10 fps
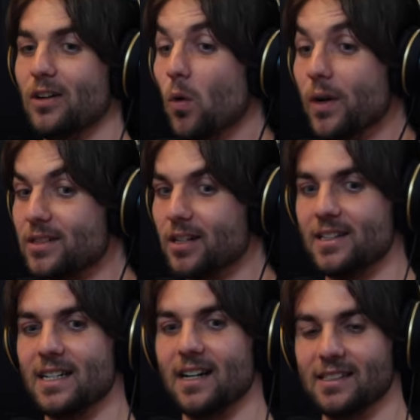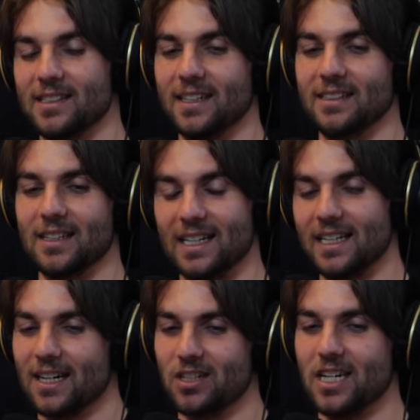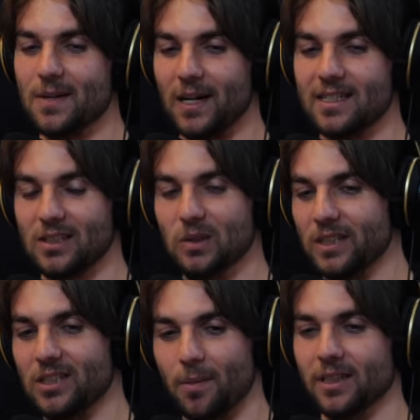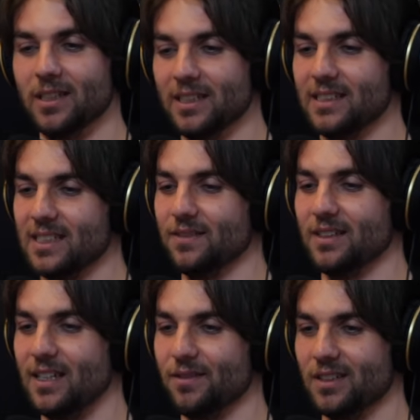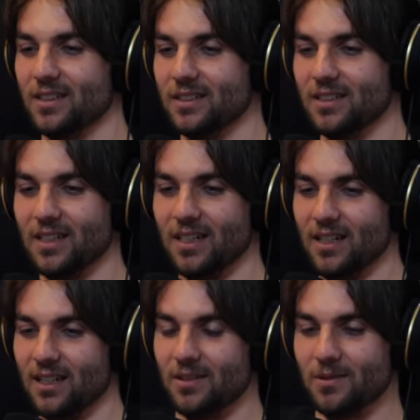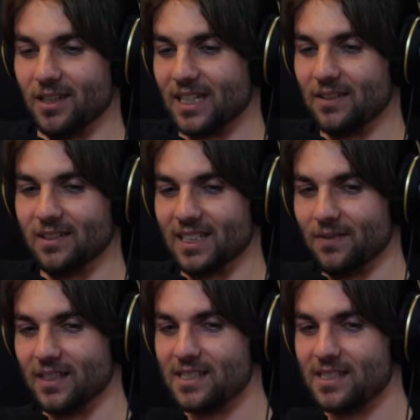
And it always turns out sick. So I think actually he might still be top of the list even after working with him.